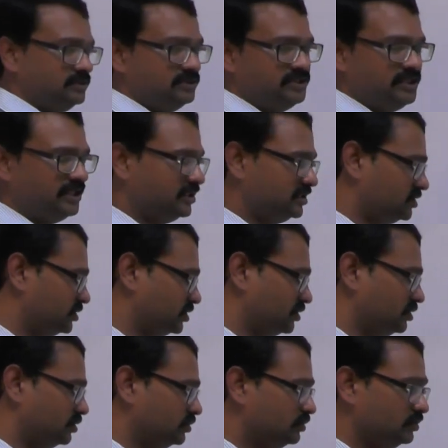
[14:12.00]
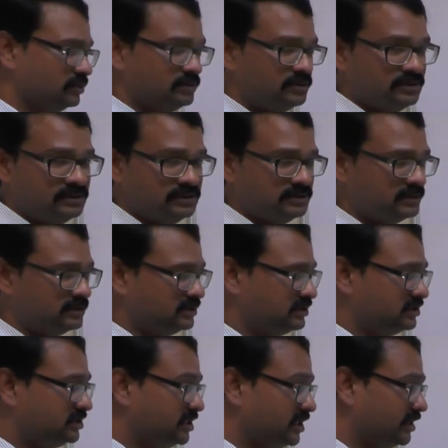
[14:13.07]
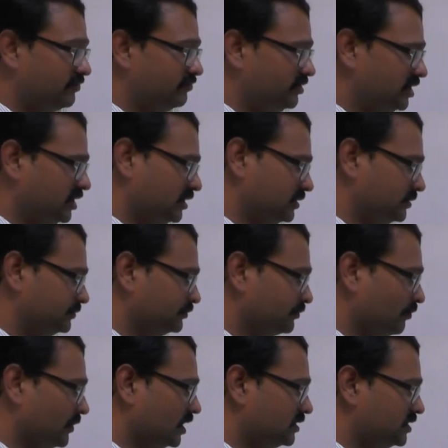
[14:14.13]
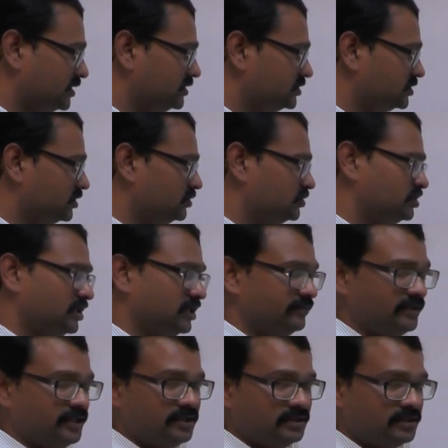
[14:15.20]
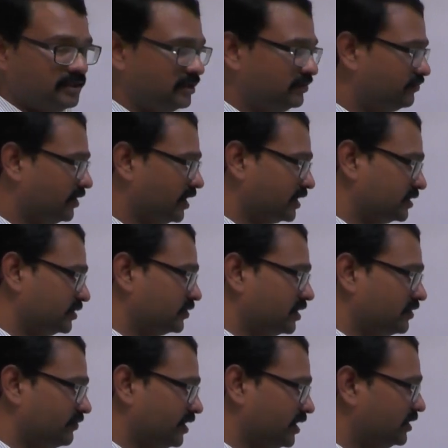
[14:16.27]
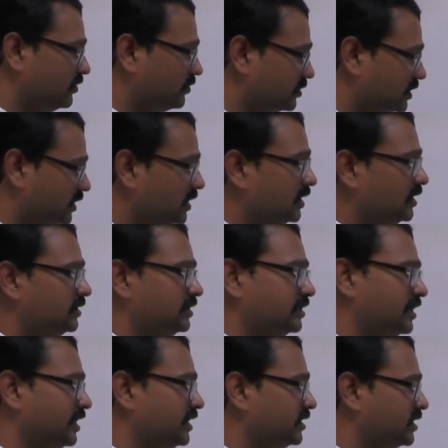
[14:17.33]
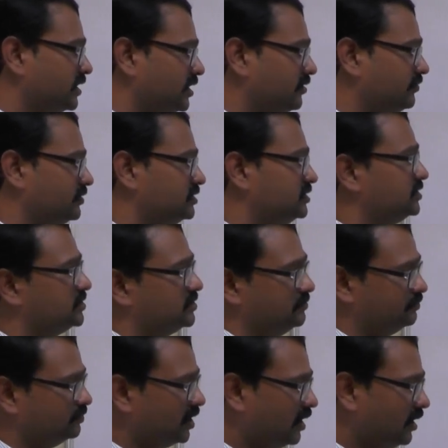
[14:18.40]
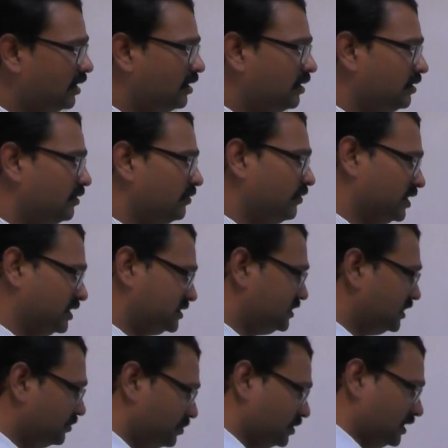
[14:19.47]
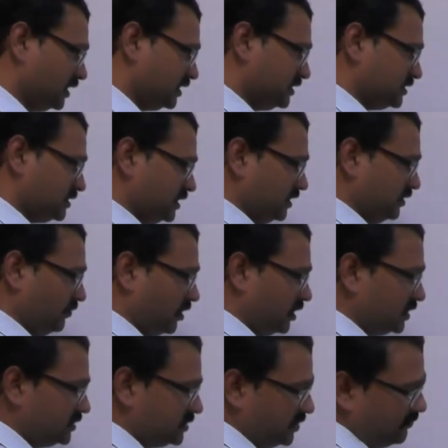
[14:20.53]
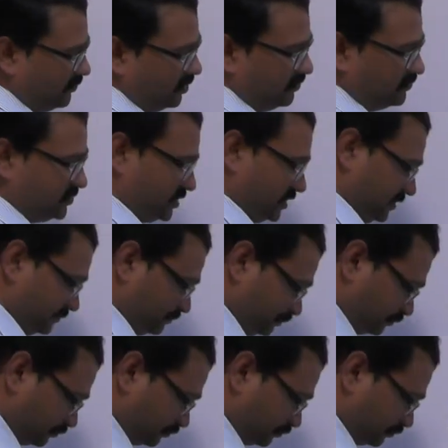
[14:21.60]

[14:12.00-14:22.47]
z is equal to jv, z is equal to jv. In fact, you can find out the j and k of the system. For example, let us say, what is f of z?